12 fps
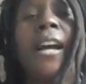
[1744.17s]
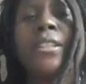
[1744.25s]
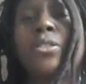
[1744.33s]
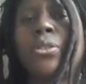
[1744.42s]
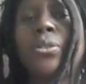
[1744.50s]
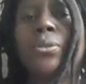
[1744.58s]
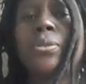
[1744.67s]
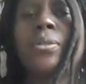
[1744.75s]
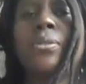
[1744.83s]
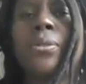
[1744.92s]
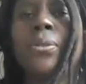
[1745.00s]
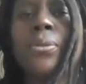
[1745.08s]
I choose
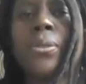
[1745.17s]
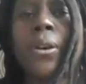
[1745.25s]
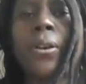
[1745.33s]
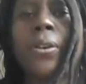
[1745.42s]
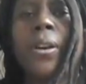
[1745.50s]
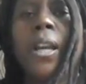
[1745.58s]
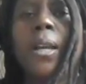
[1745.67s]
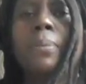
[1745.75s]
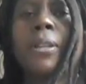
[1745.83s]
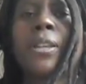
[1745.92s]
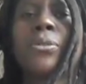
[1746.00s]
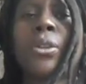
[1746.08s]
to do so
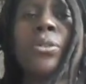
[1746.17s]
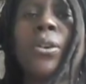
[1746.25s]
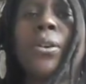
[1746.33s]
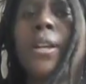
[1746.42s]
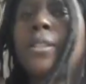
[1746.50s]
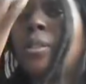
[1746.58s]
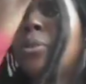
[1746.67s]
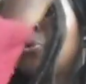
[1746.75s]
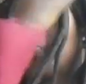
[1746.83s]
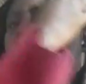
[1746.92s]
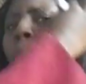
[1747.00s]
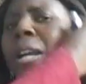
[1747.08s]
because I know it's a
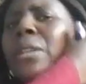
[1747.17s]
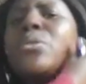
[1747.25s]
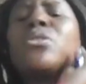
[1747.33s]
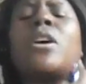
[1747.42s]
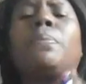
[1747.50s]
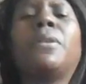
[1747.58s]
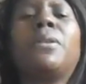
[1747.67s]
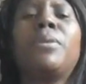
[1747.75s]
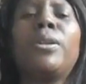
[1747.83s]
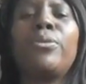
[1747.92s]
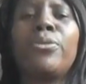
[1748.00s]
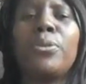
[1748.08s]
great
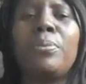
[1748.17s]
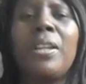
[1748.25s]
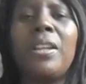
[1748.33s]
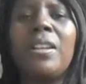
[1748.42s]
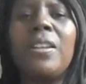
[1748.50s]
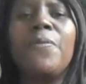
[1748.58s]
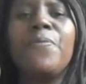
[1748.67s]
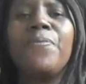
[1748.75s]
supplement for me.